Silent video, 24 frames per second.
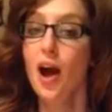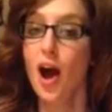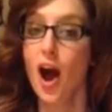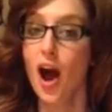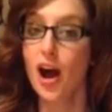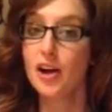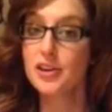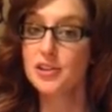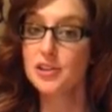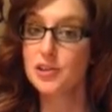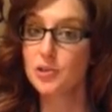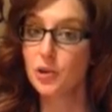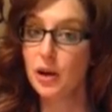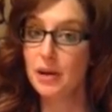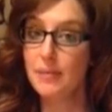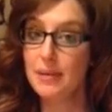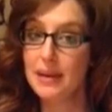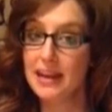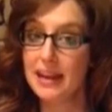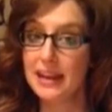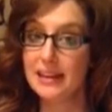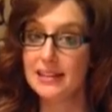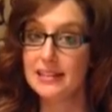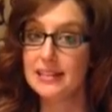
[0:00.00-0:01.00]
Our story
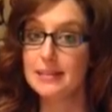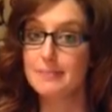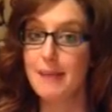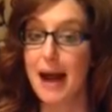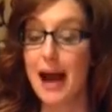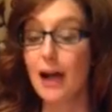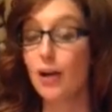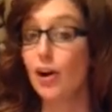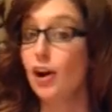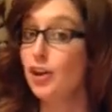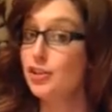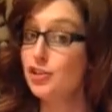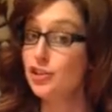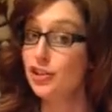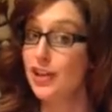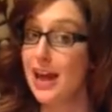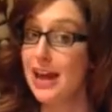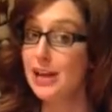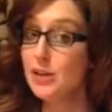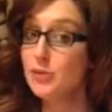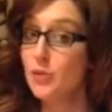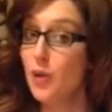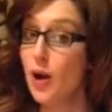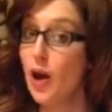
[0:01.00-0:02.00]
begins back on
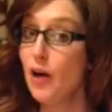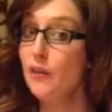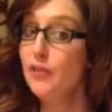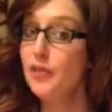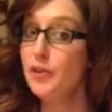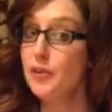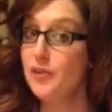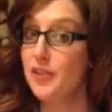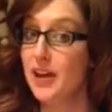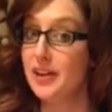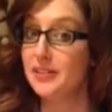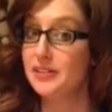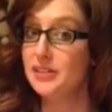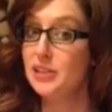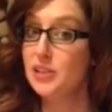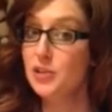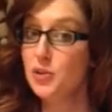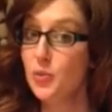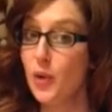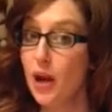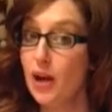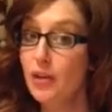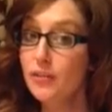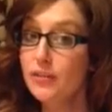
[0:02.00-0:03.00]
July 12,
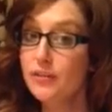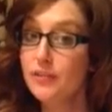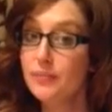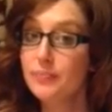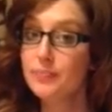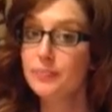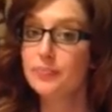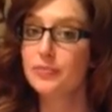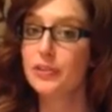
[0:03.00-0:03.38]
2012.